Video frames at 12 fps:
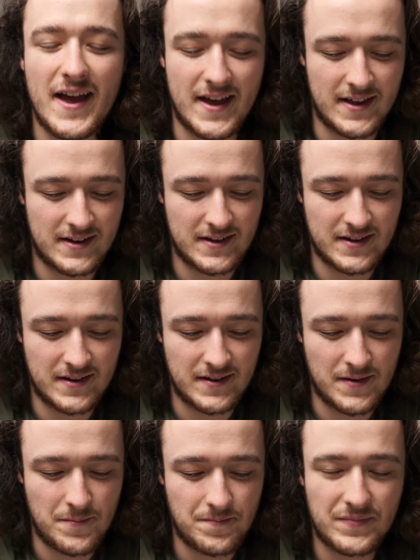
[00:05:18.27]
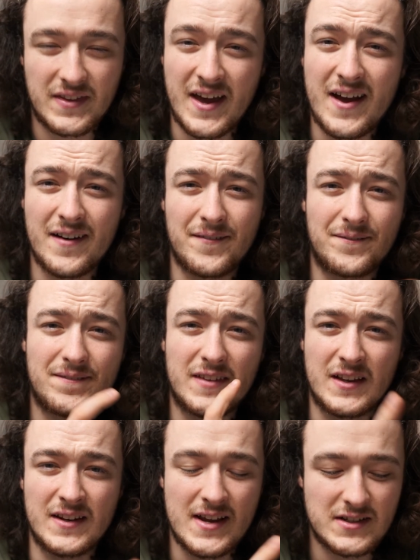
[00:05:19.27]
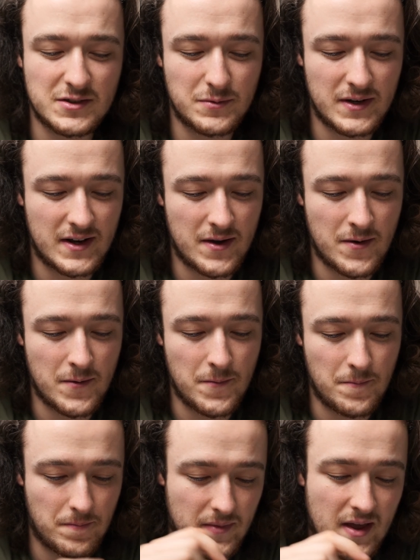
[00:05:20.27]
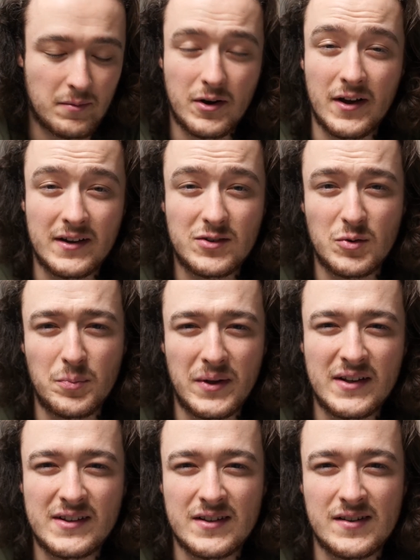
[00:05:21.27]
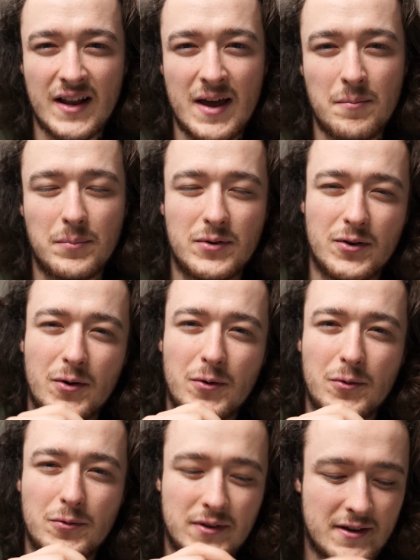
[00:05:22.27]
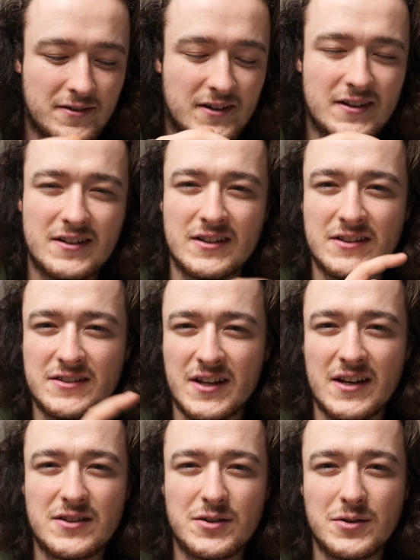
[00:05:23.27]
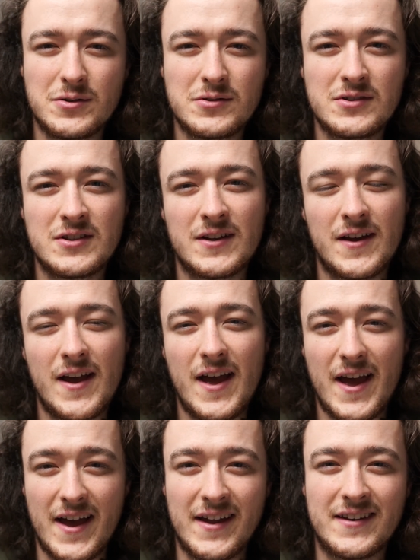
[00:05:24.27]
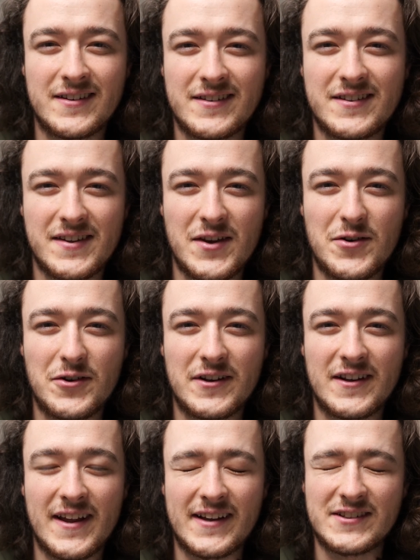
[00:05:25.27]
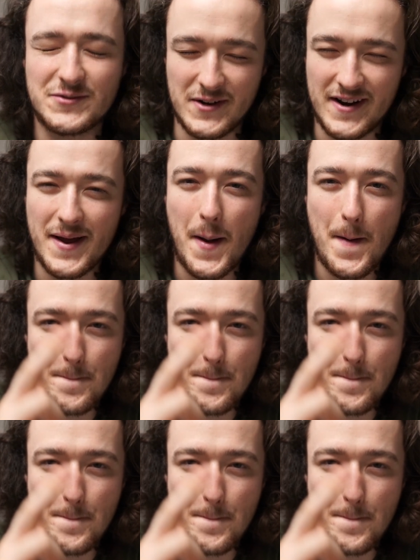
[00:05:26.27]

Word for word: And uh, yeah, in next video I'm going to build this lamp, so definitely stay tuned and see you in the next one.